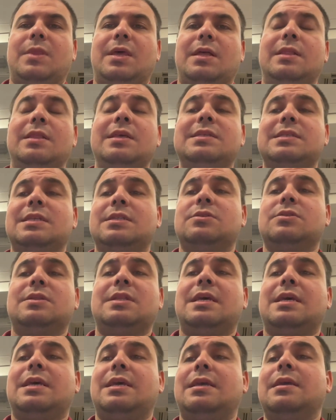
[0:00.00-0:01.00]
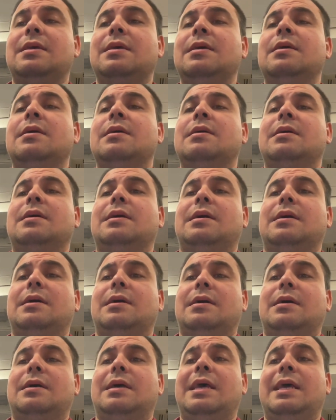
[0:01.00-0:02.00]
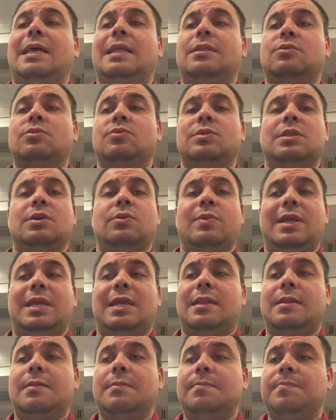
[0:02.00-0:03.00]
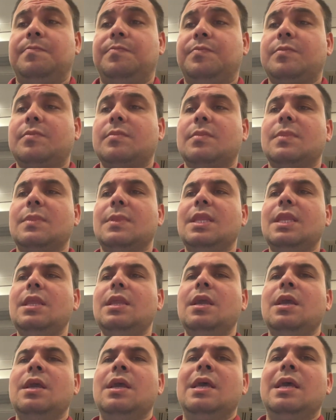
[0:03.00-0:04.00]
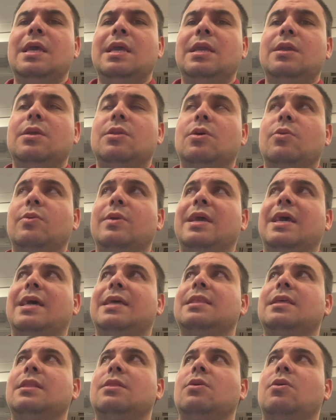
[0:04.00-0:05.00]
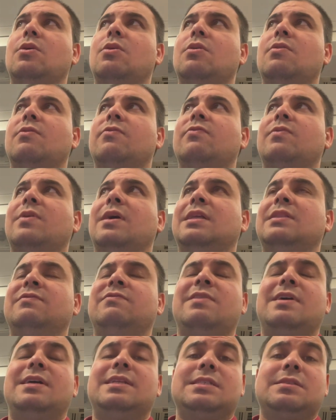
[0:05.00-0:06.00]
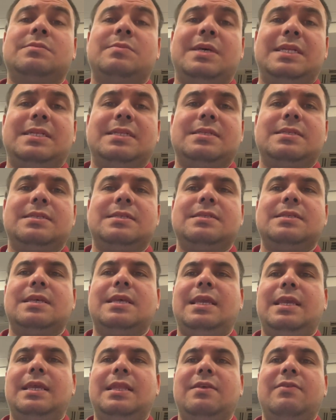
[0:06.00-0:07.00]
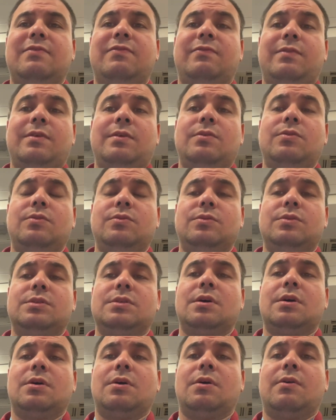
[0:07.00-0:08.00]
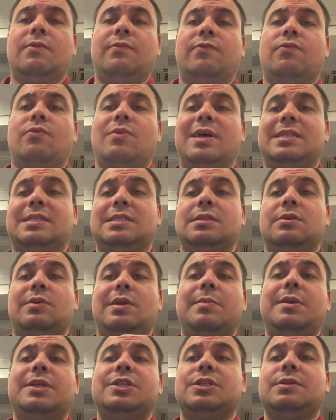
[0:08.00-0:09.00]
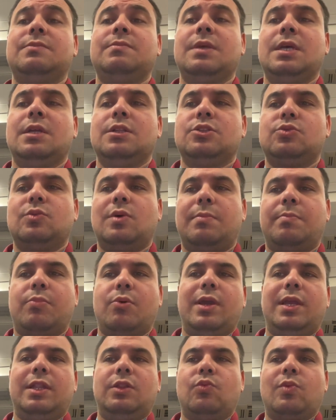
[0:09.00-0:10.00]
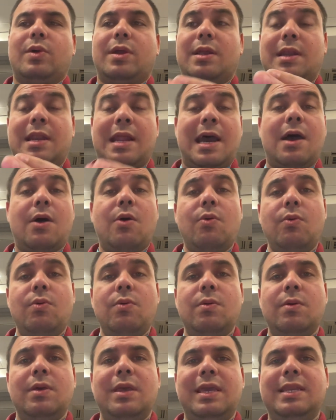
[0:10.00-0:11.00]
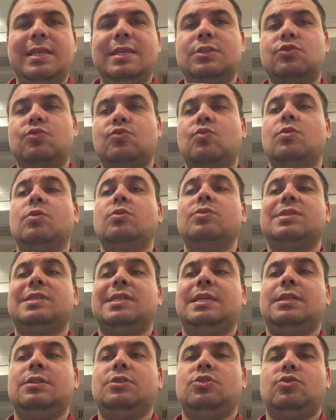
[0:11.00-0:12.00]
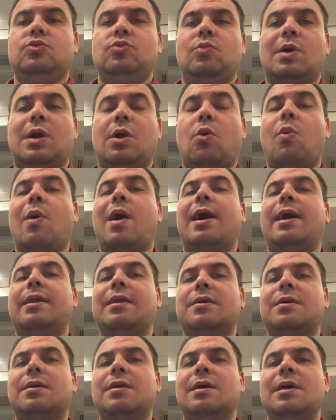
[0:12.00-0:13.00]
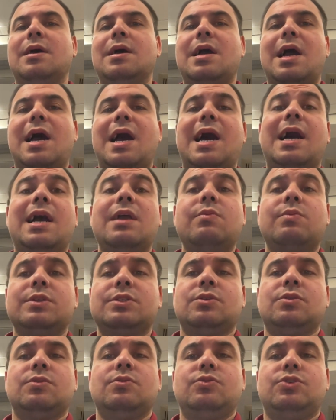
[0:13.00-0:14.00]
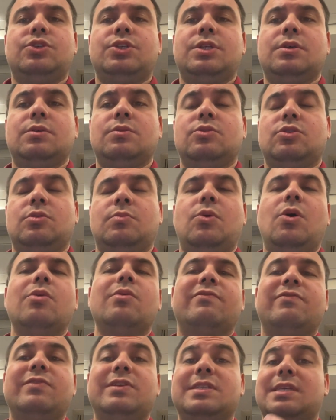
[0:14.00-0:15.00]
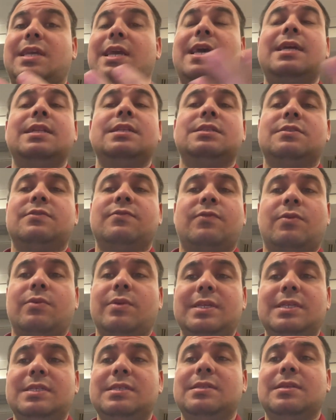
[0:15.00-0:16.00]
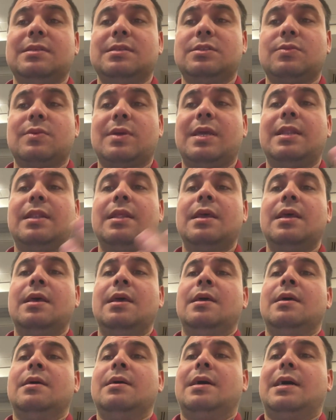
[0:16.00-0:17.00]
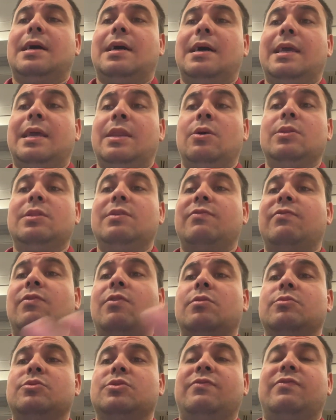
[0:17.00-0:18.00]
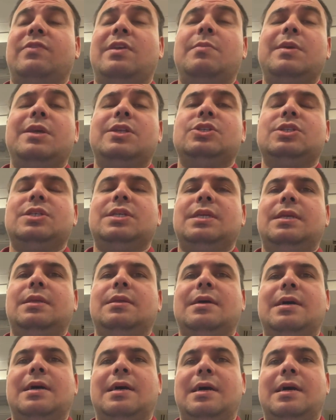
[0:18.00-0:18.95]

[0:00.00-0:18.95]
listened today and during the weekend. We had a lot of advancements in the field of retinal imaging, to a point where now it is routine to acquire high resolution tomography scans, for instance, right? And other forms of imaging,